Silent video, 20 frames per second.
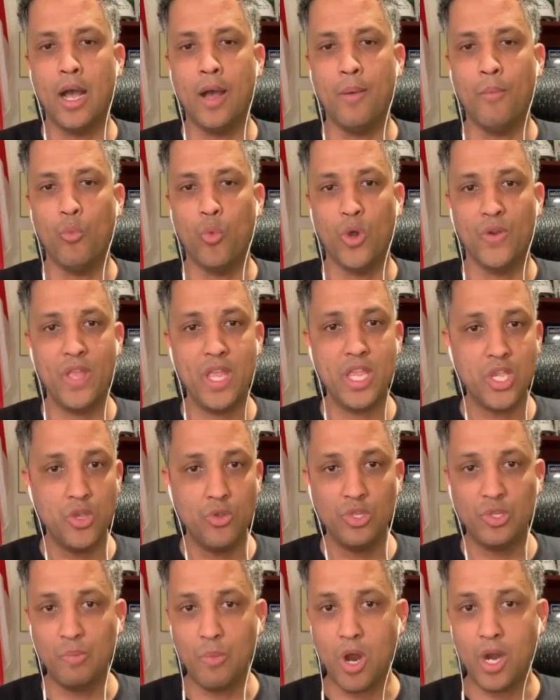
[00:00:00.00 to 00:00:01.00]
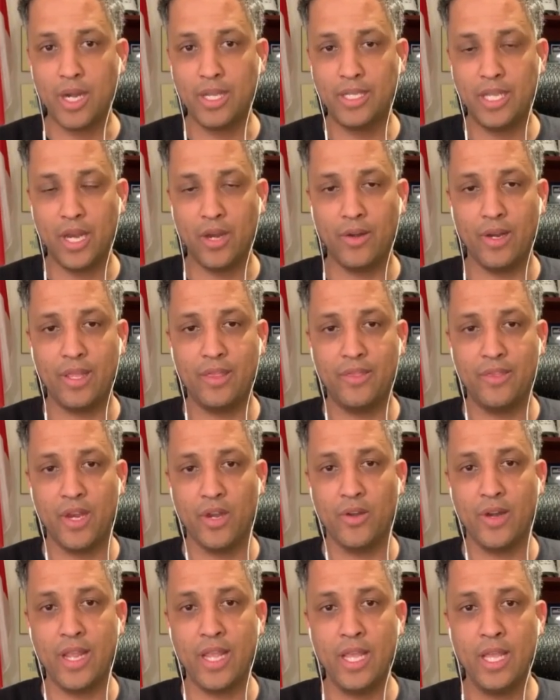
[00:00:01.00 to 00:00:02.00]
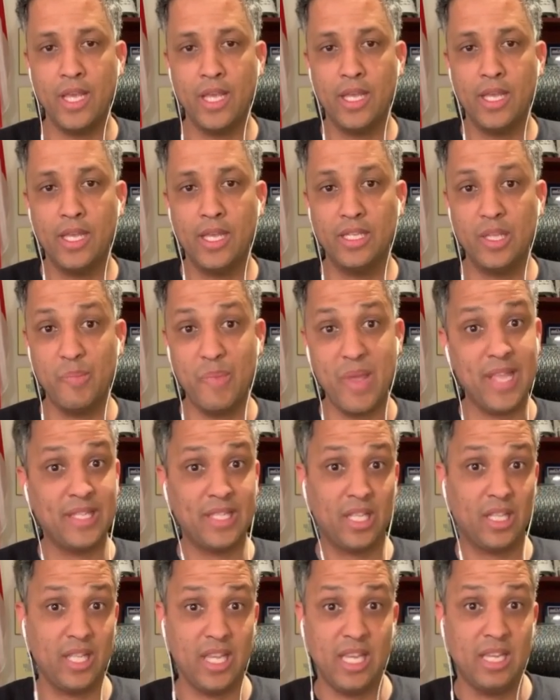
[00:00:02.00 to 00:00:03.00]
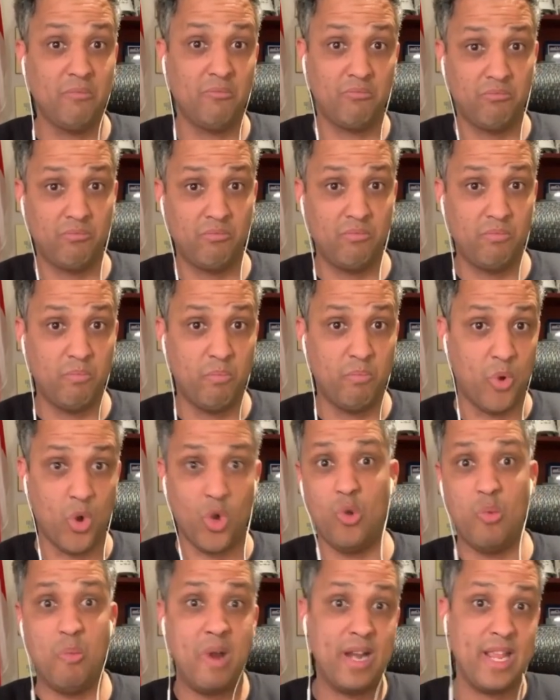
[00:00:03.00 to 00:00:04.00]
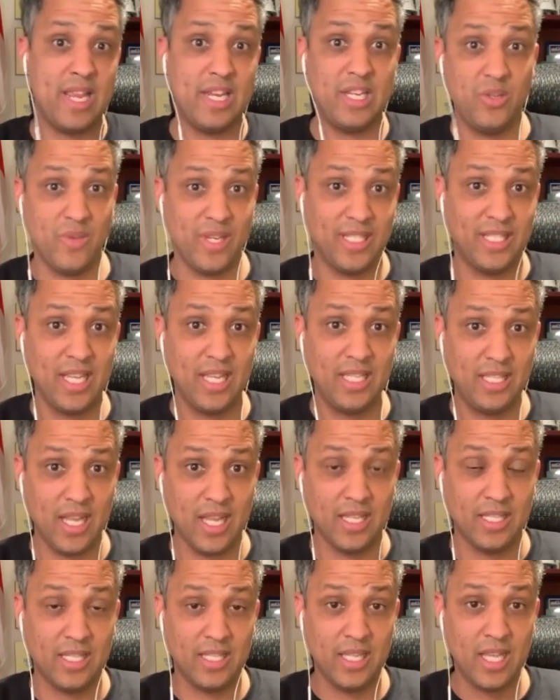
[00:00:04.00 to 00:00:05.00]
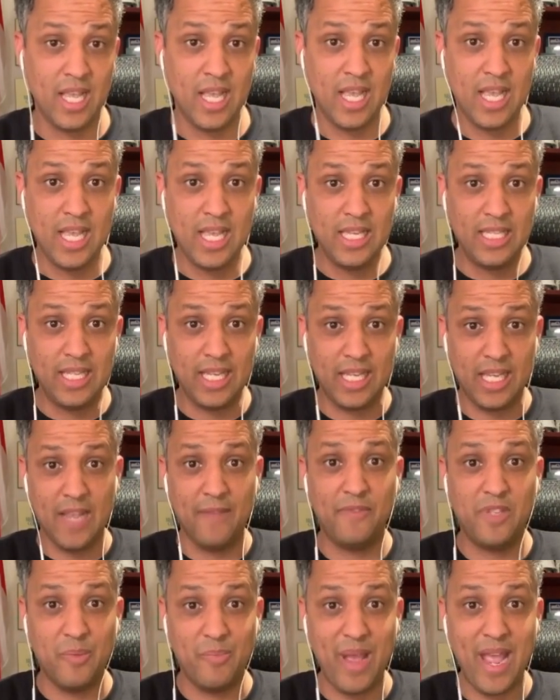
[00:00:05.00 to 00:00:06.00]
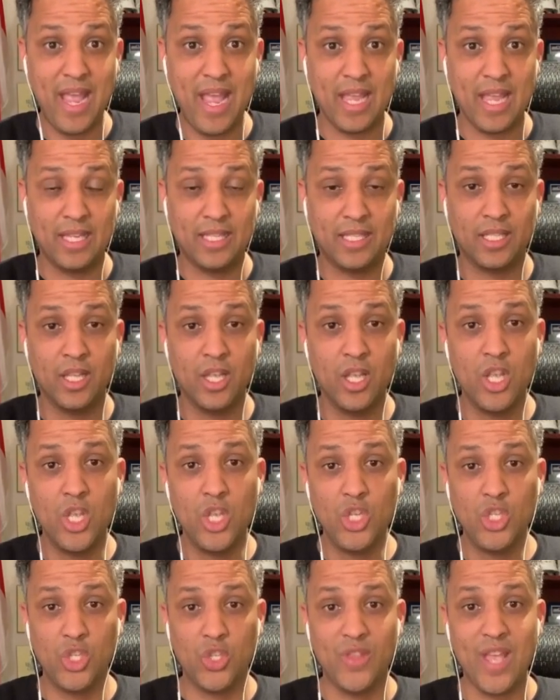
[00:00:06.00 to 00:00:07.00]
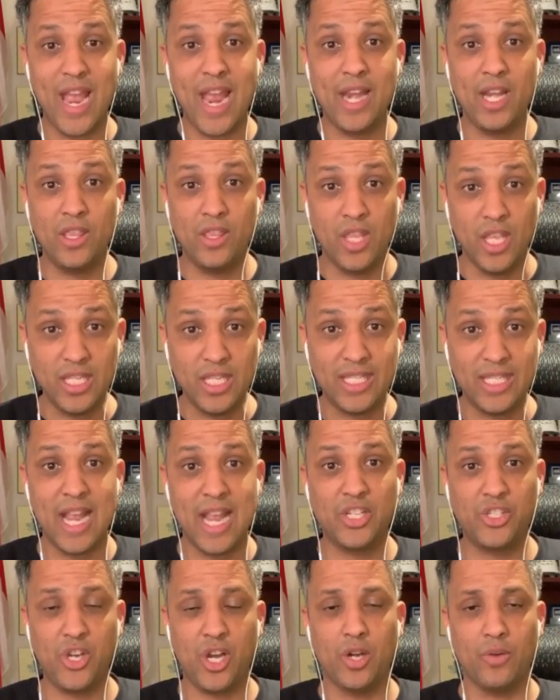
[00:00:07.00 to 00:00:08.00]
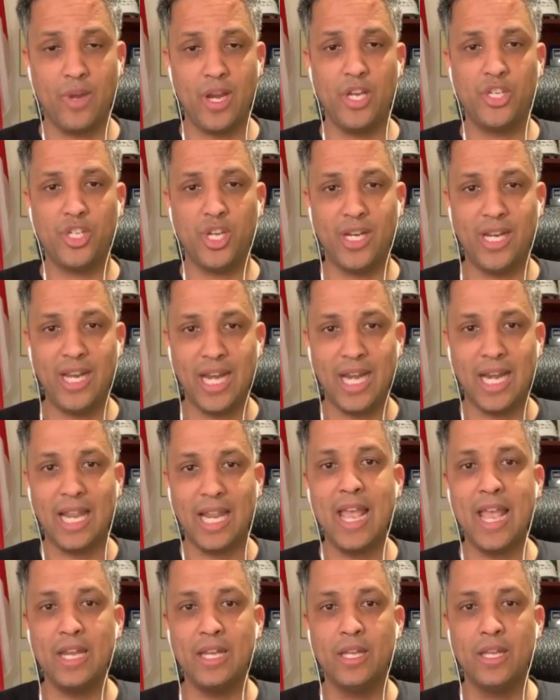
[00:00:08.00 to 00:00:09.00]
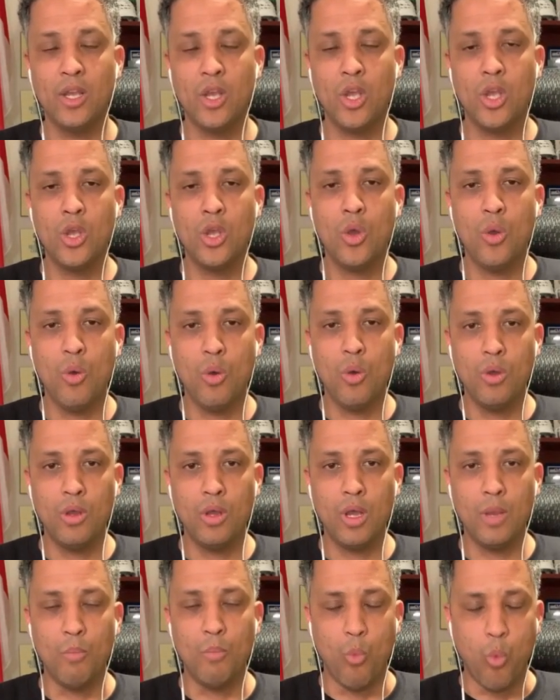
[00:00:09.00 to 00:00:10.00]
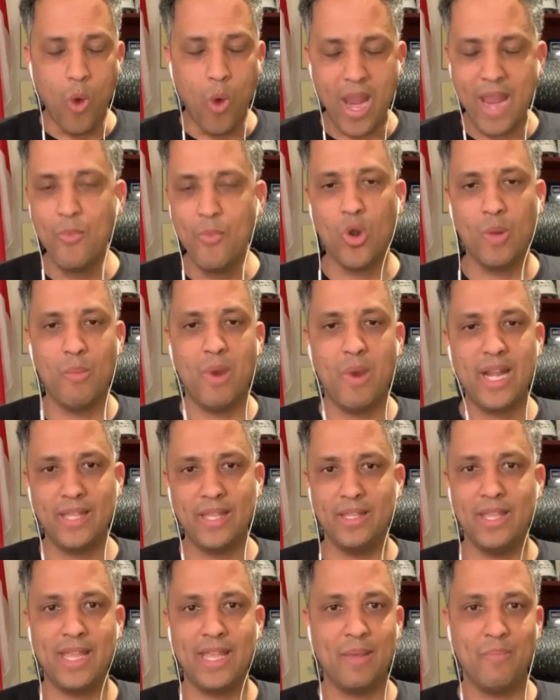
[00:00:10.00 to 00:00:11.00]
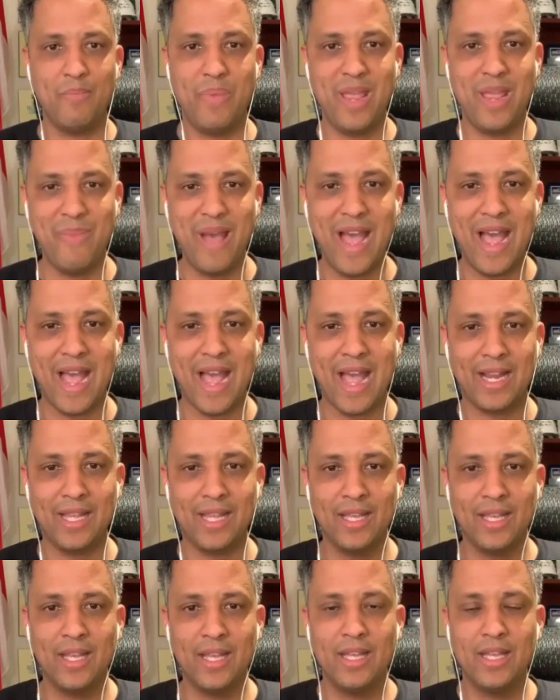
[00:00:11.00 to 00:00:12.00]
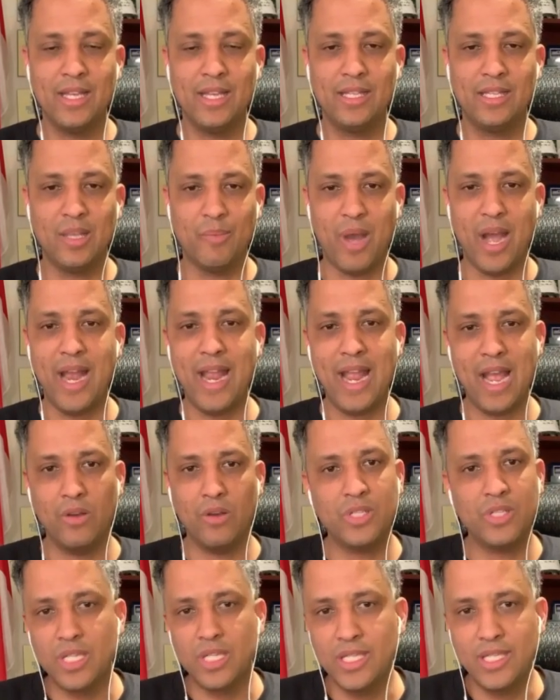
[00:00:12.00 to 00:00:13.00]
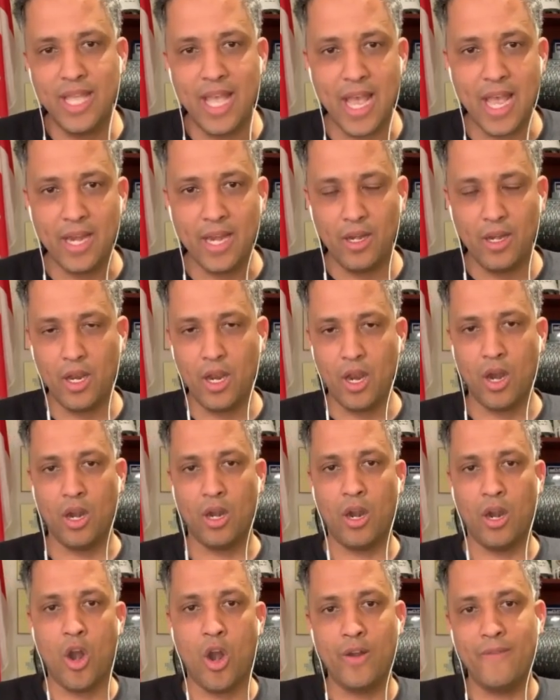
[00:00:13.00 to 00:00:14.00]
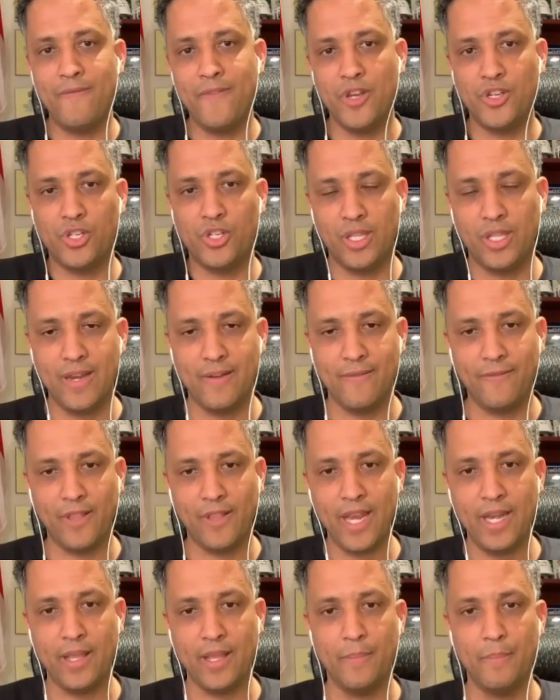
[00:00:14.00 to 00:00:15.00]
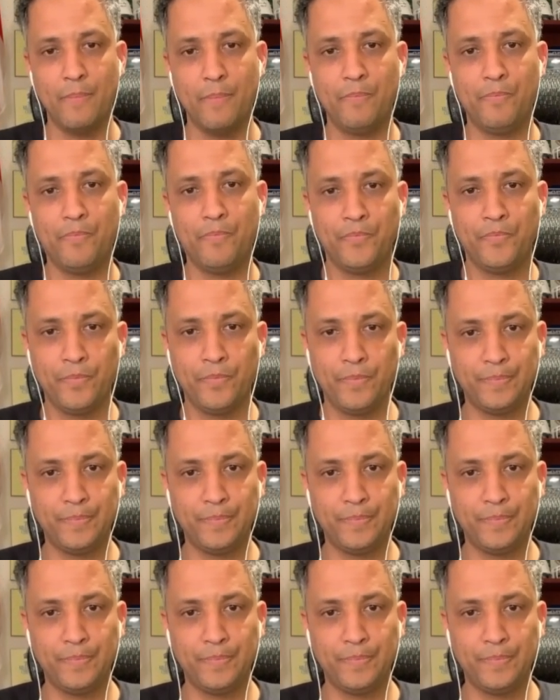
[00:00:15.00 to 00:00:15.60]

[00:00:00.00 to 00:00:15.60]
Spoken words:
where they use monetary theory to basically borrow money into existence to give to banks so that this next generation can lend way more money than they can pay back to buy houses that are artificially inflated.